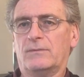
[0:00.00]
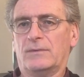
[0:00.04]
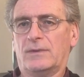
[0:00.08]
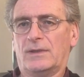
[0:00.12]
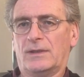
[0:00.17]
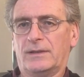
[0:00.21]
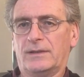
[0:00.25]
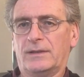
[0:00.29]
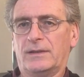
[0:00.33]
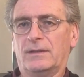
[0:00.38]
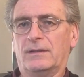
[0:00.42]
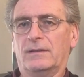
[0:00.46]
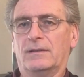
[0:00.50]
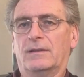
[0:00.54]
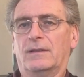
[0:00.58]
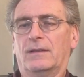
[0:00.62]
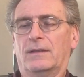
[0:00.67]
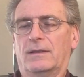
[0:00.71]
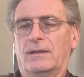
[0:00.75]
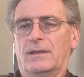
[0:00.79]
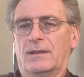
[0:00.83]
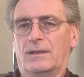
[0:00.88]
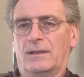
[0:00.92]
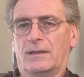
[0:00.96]
really
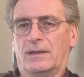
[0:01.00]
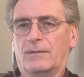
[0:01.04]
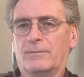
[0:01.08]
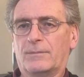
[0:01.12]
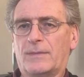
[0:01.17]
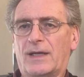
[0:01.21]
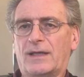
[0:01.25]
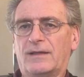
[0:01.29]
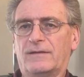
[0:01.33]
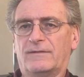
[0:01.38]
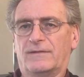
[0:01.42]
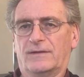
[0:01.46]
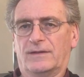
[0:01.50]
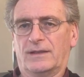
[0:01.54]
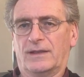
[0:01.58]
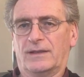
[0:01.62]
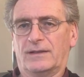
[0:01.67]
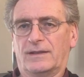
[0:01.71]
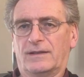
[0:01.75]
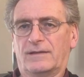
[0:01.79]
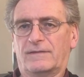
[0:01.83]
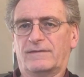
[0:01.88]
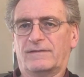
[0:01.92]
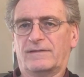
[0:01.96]
amazing
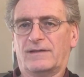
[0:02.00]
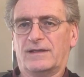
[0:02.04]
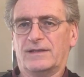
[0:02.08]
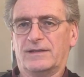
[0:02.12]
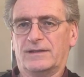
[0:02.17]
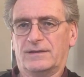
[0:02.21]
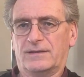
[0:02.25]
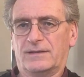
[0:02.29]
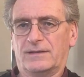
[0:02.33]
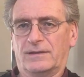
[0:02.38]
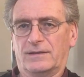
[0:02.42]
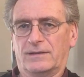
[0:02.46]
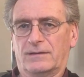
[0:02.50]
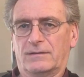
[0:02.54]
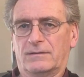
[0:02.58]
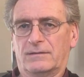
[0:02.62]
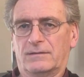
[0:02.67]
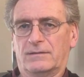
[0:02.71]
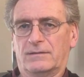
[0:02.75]
and exciting.